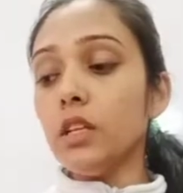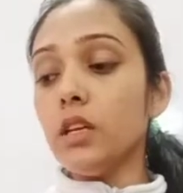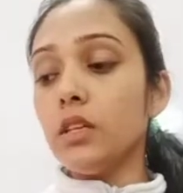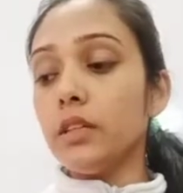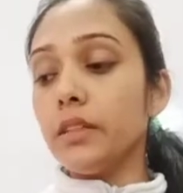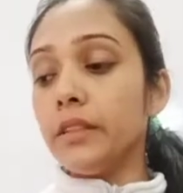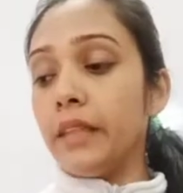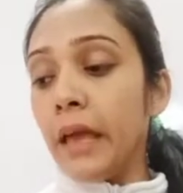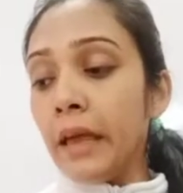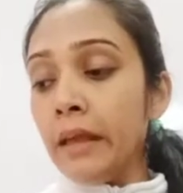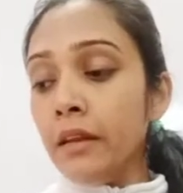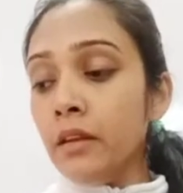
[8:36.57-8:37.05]

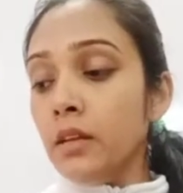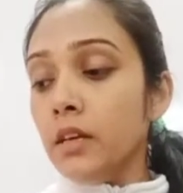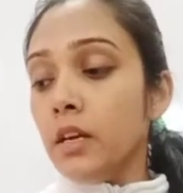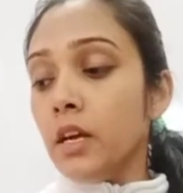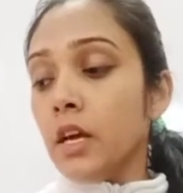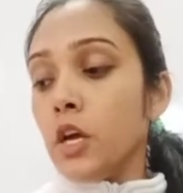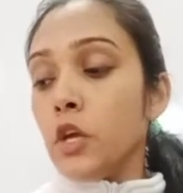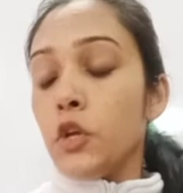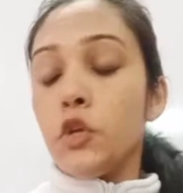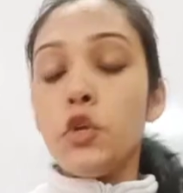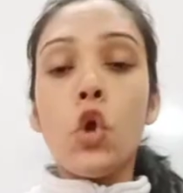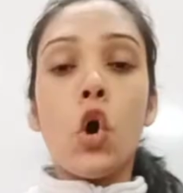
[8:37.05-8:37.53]
Then
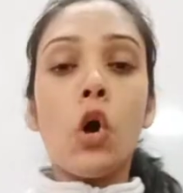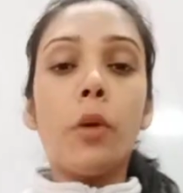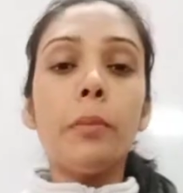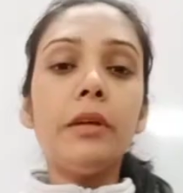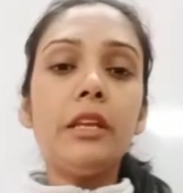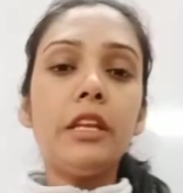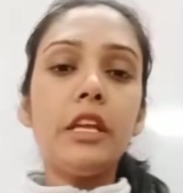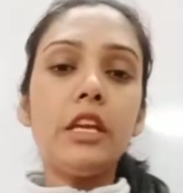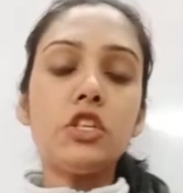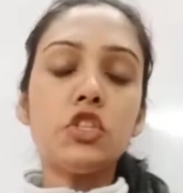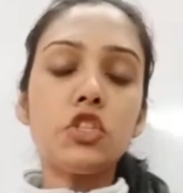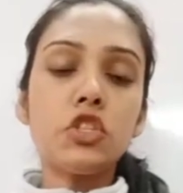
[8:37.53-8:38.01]

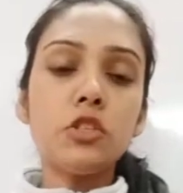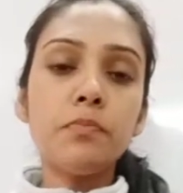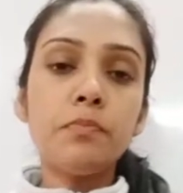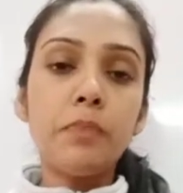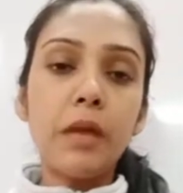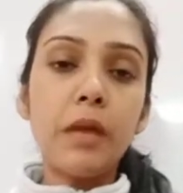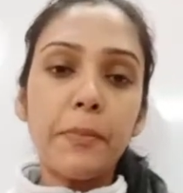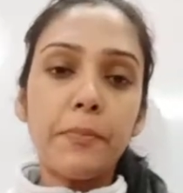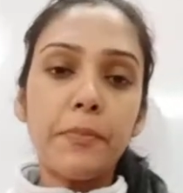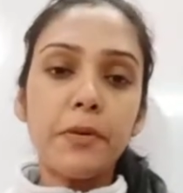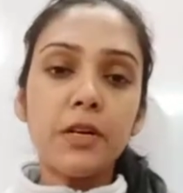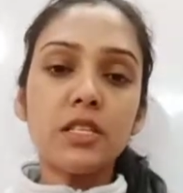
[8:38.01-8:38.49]
nomination
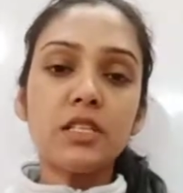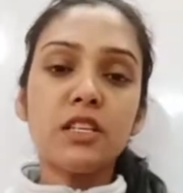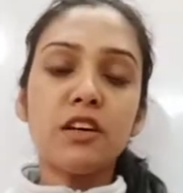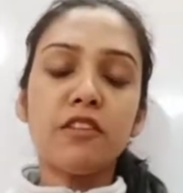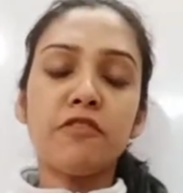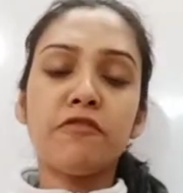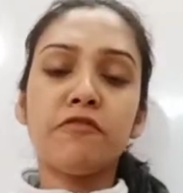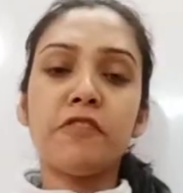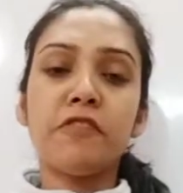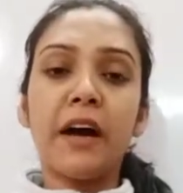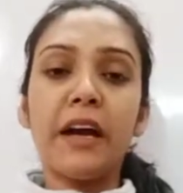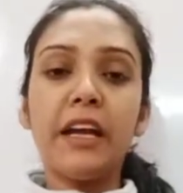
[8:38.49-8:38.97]
papers are
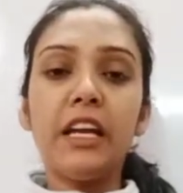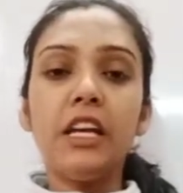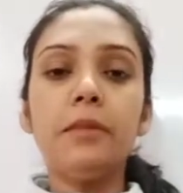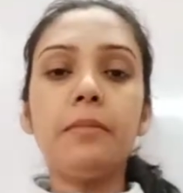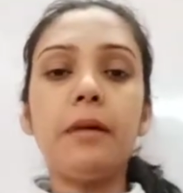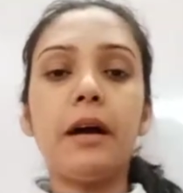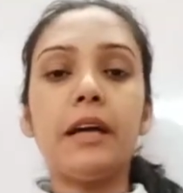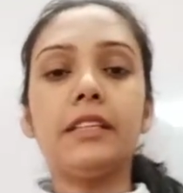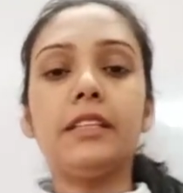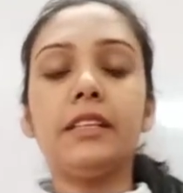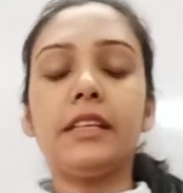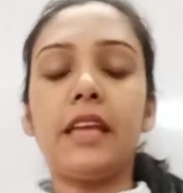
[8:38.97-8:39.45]
filed
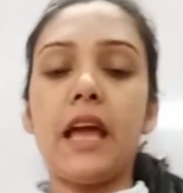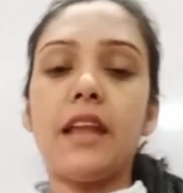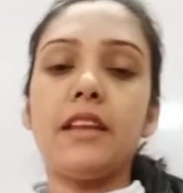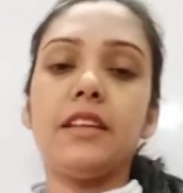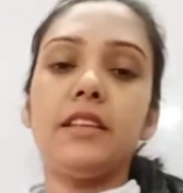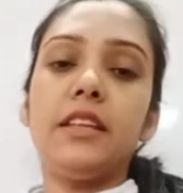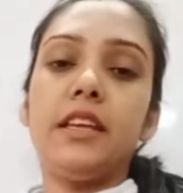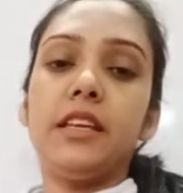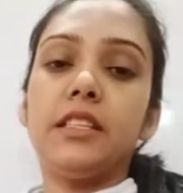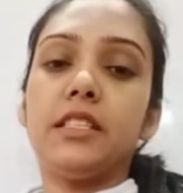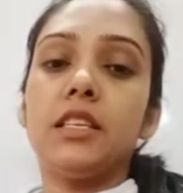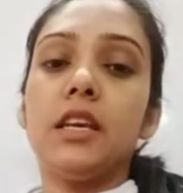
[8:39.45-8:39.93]
by the
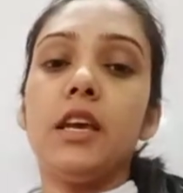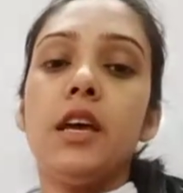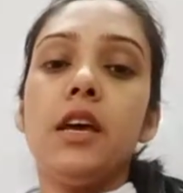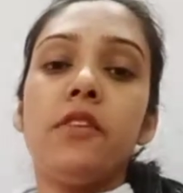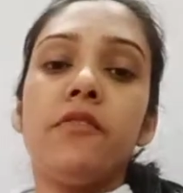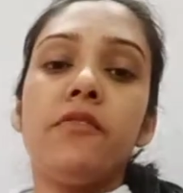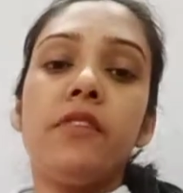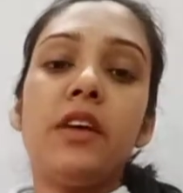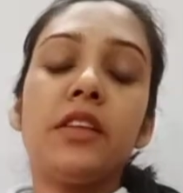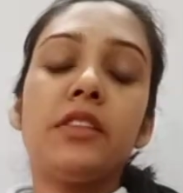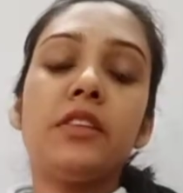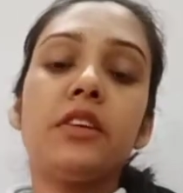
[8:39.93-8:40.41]
candidates
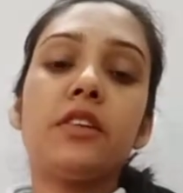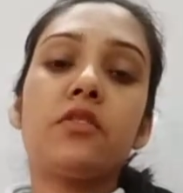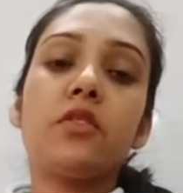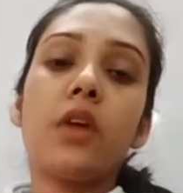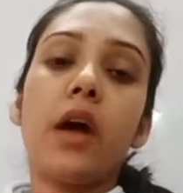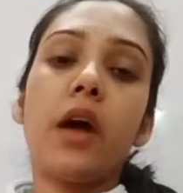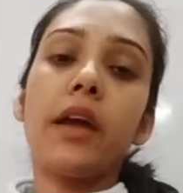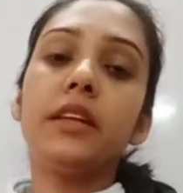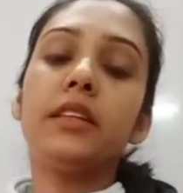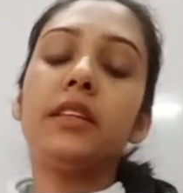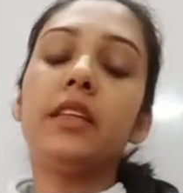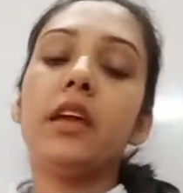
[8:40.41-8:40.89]
where they
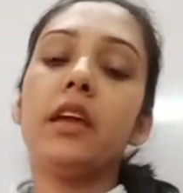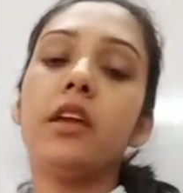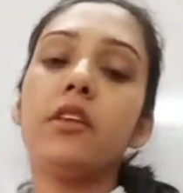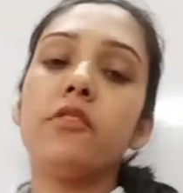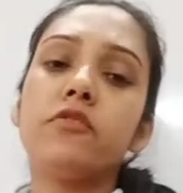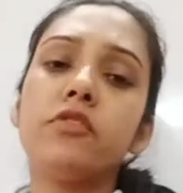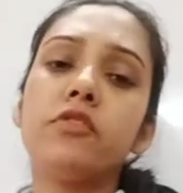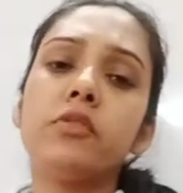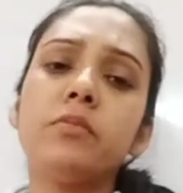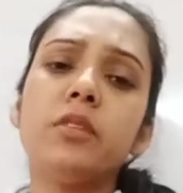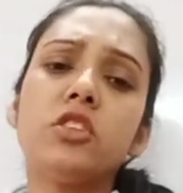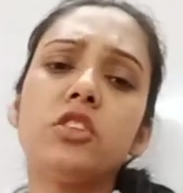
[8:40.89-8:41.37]
write the
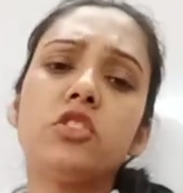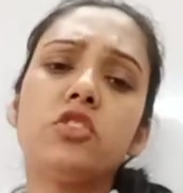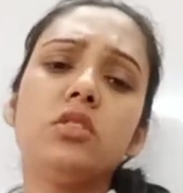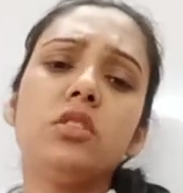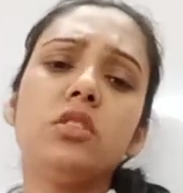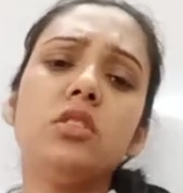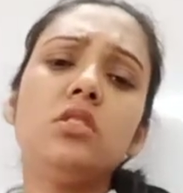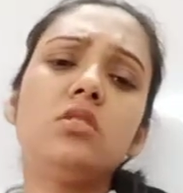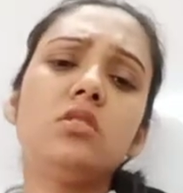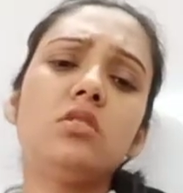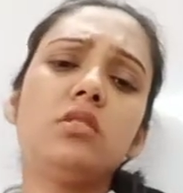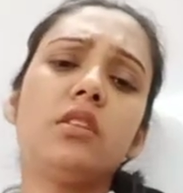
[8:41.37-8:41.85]
information.
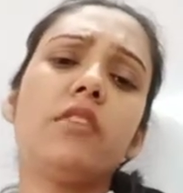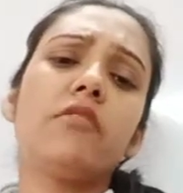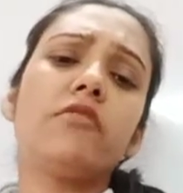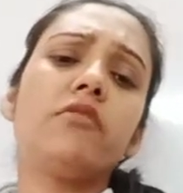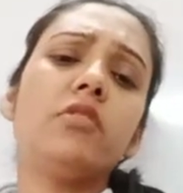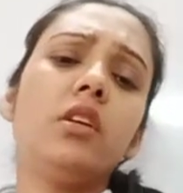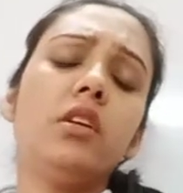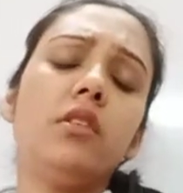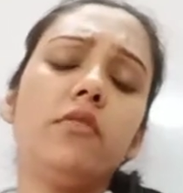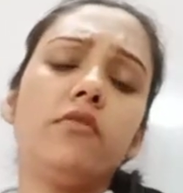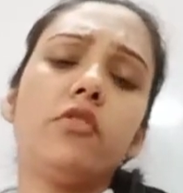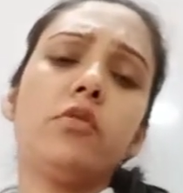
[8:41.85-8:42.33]
Each and
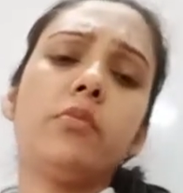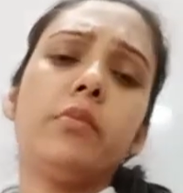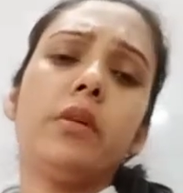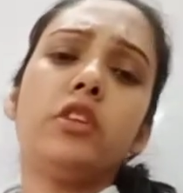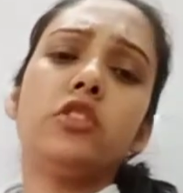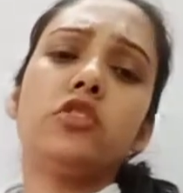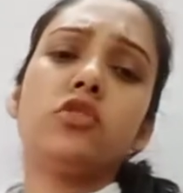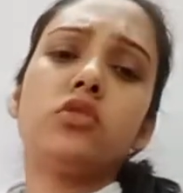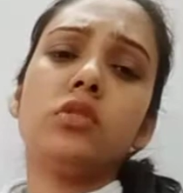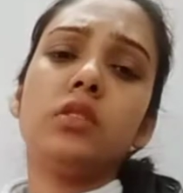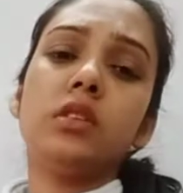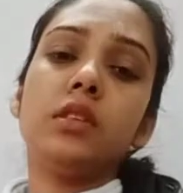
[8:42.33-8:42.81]
every
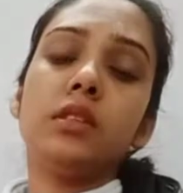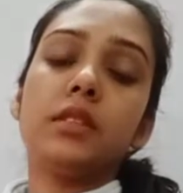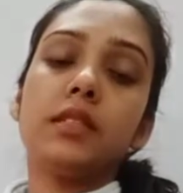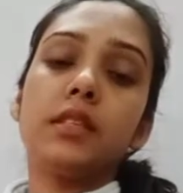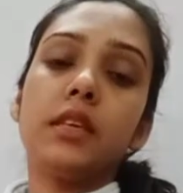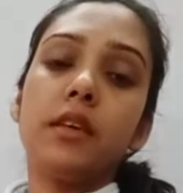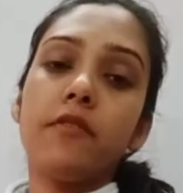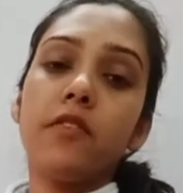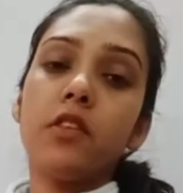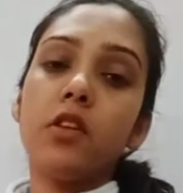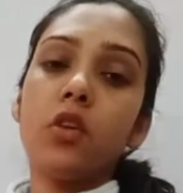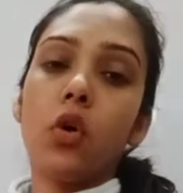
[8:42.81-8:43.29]
information is
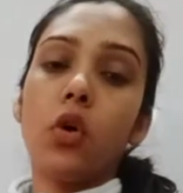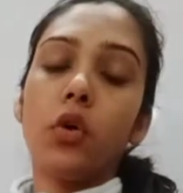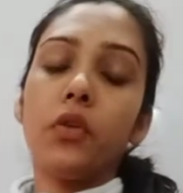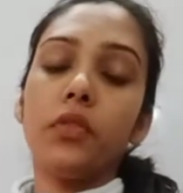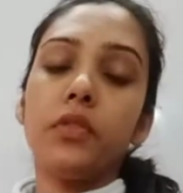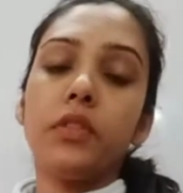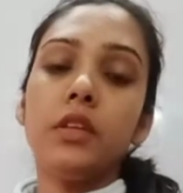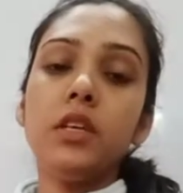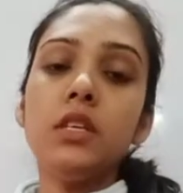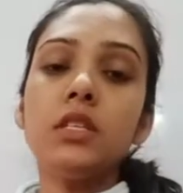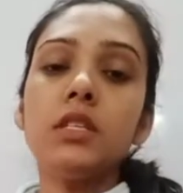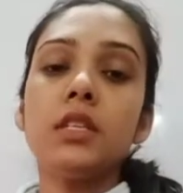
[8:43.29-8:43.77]
given
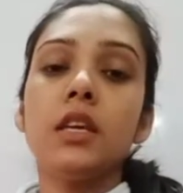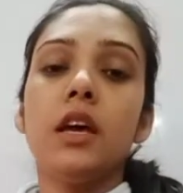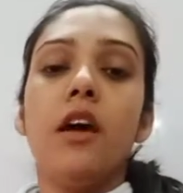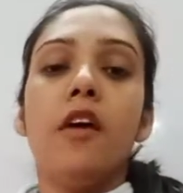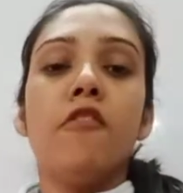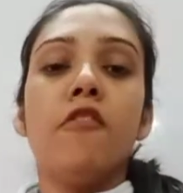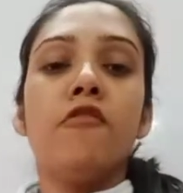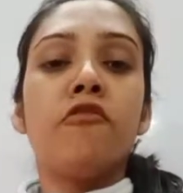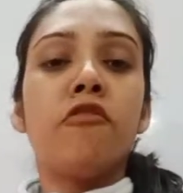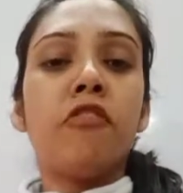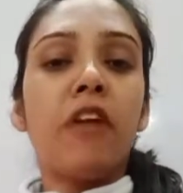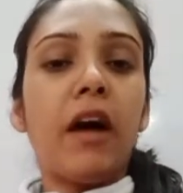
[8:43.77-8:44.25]
on this
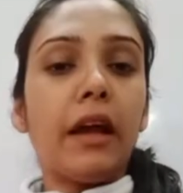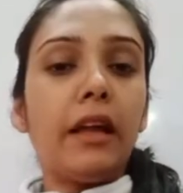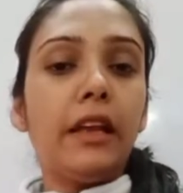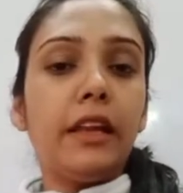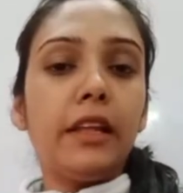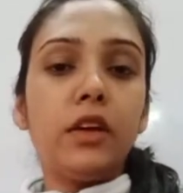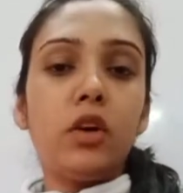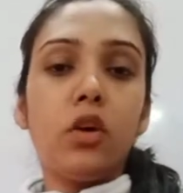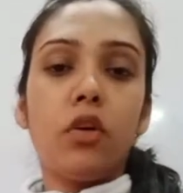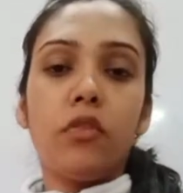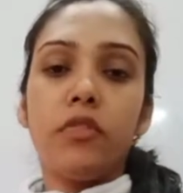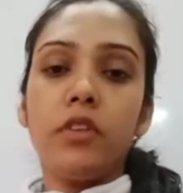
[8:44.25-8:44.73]

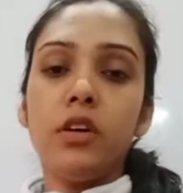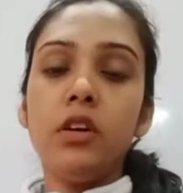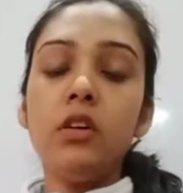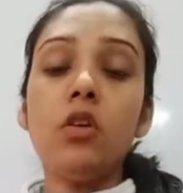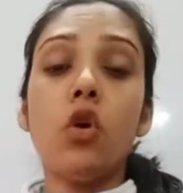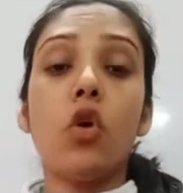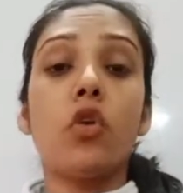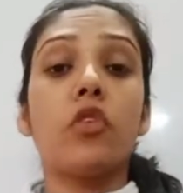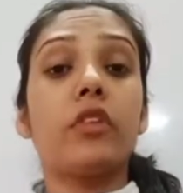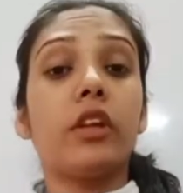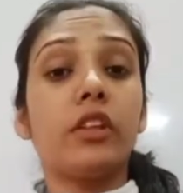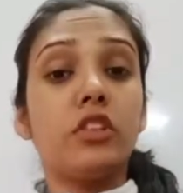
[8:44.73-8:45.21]
filing of
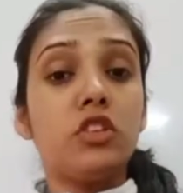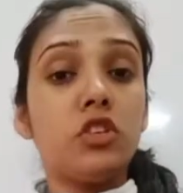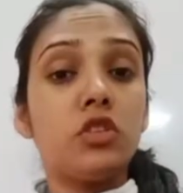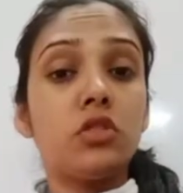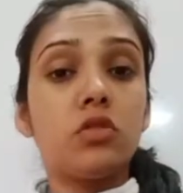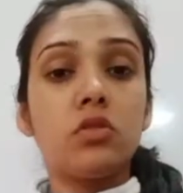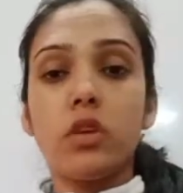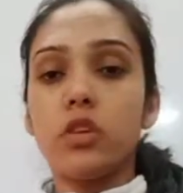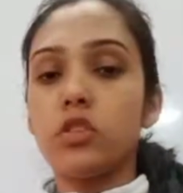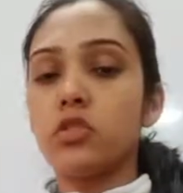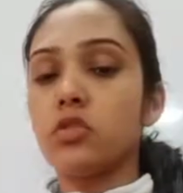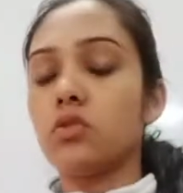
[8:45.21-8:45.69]
or
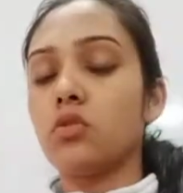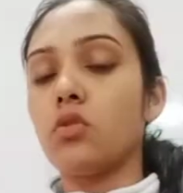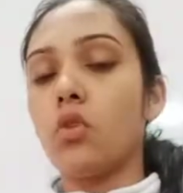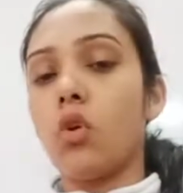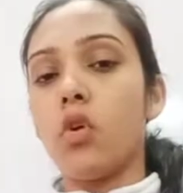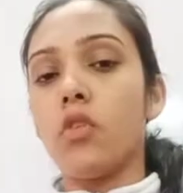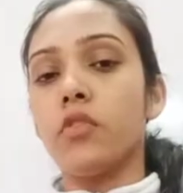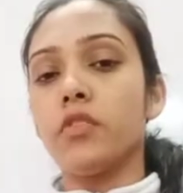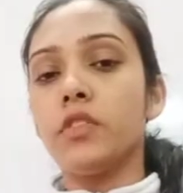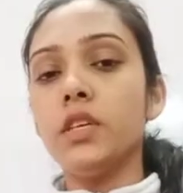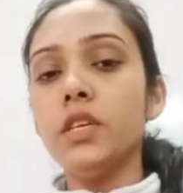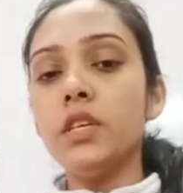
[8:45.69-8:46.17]
registration
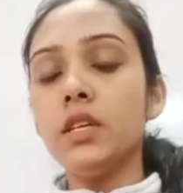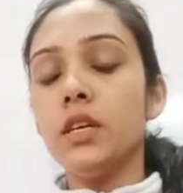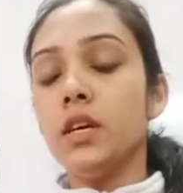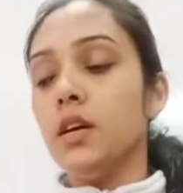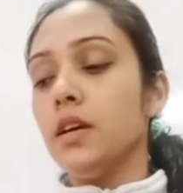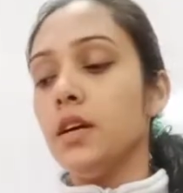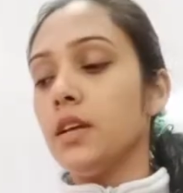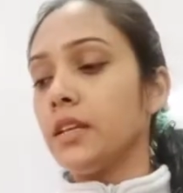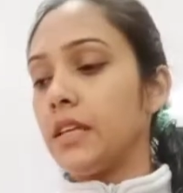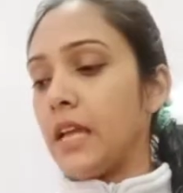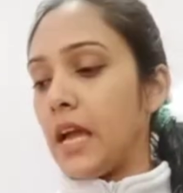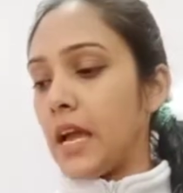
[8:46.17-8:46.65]
of the
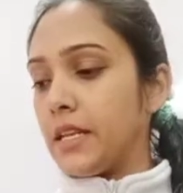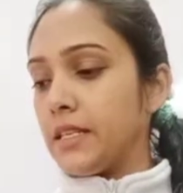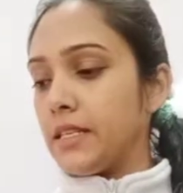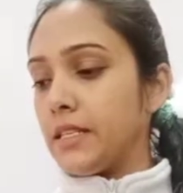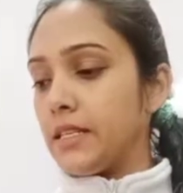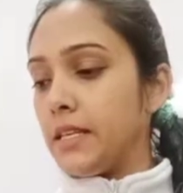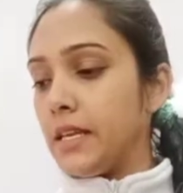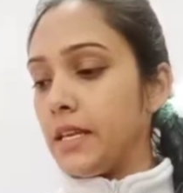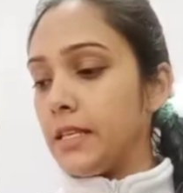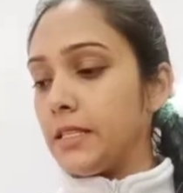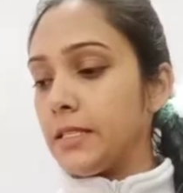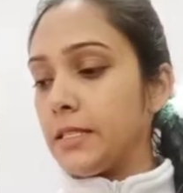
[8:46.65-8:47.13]

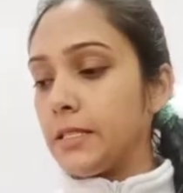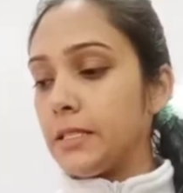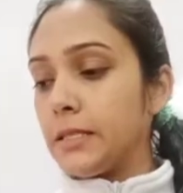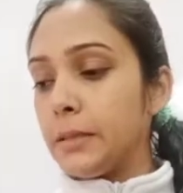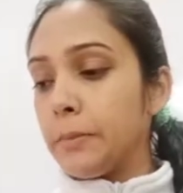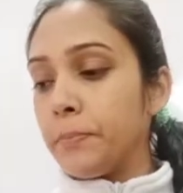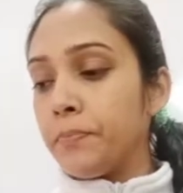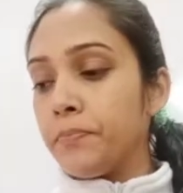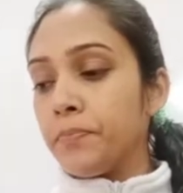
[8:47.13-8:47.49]
candidates.